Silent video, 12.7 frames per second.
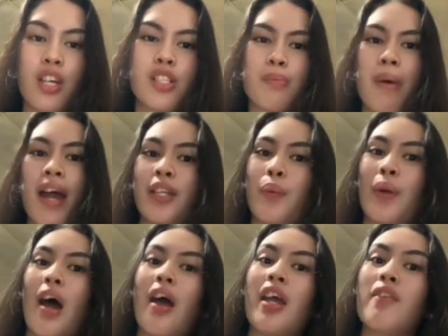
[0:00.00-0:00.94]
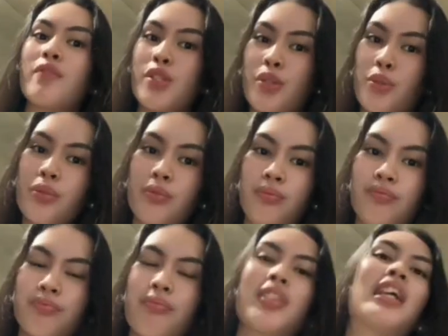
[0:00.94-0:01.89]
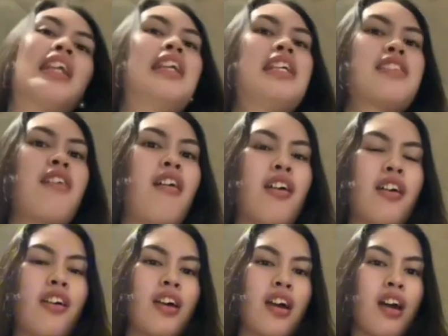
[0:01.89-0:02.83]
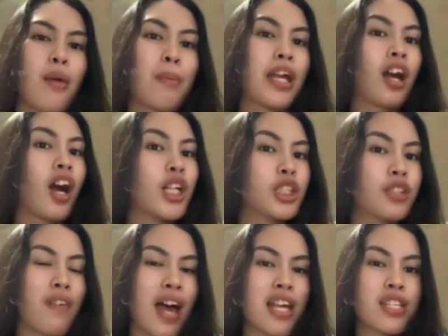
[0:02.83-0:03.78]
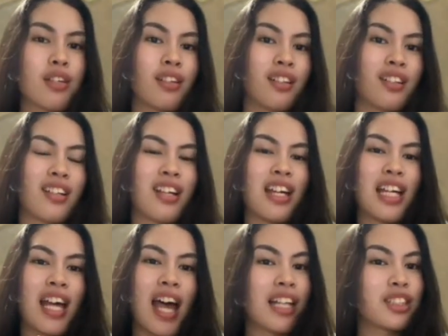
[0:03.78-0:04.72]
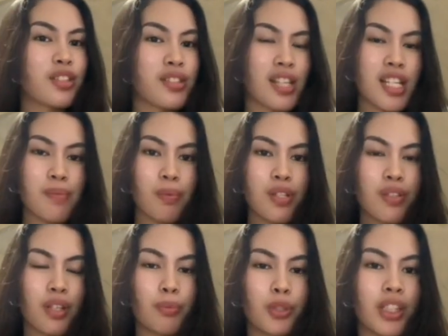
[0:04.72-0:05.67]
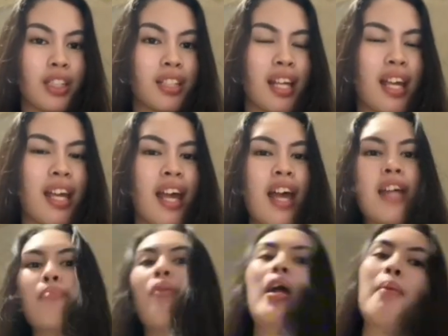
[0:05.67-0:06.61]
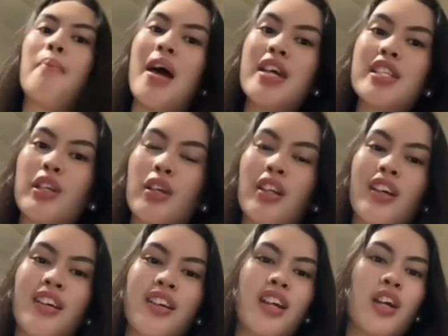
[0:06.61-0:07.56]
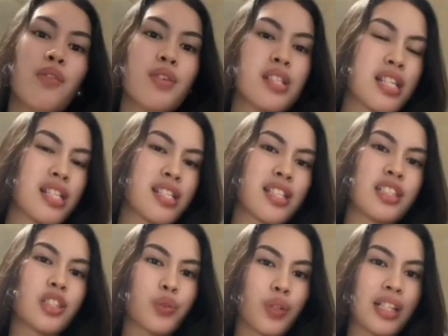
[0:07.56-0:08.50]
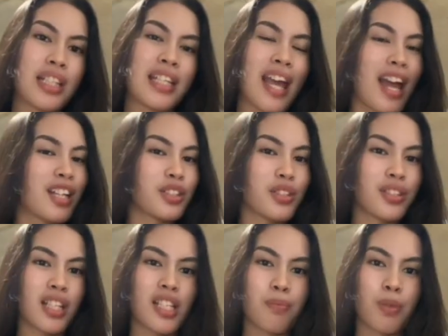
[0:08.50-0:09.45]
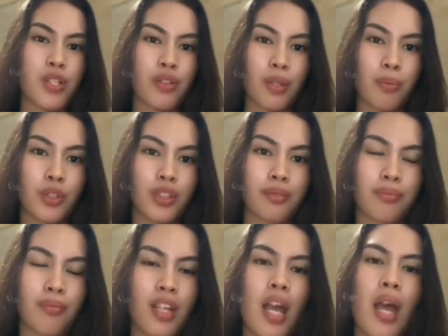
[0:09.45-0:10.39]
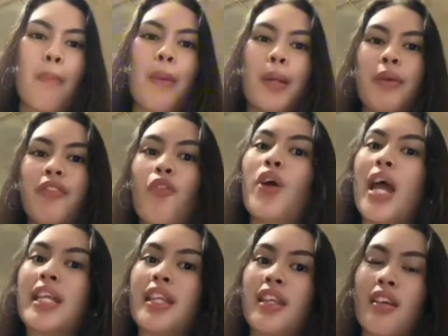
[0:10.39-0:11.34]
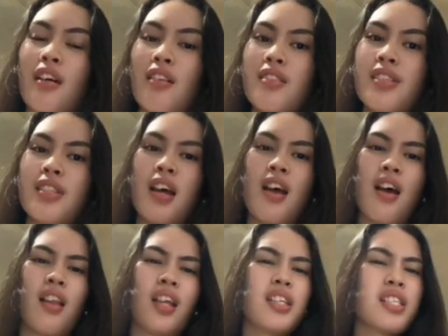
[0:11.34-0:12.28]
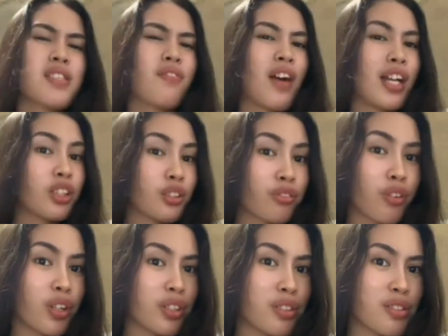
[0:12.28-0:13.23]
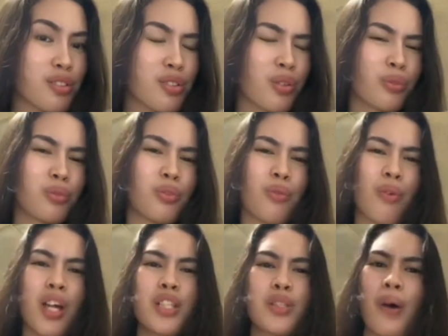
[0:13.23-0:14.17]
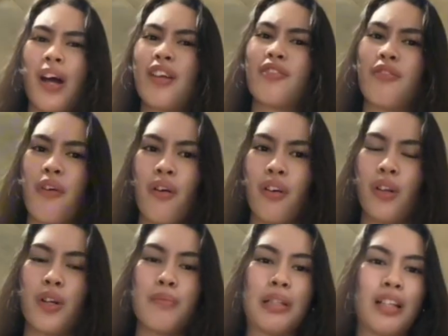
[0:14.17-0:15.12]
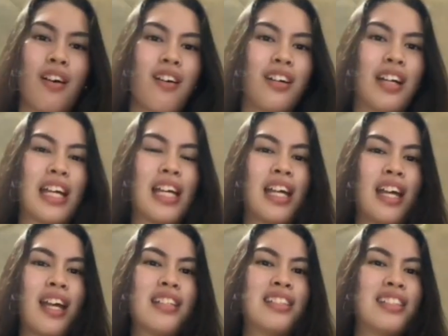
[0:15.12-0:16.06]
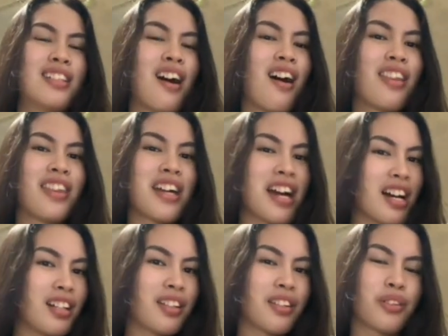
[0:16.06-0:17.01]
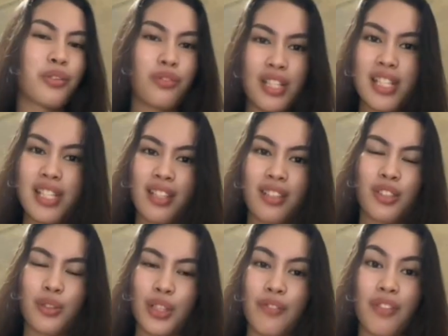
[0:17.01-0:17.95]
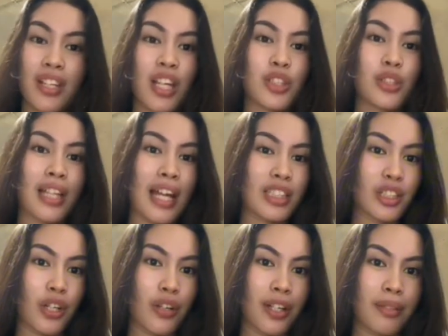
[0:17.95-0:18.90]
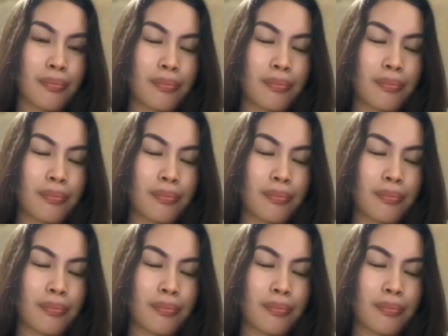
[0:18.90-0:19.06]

So by the way, I have two. These are my cardiovascular exercise prescription and my muscular resistance training exercise prescription. But before anything else, let us find out first, where do I fall or belong in the health risk stratification category?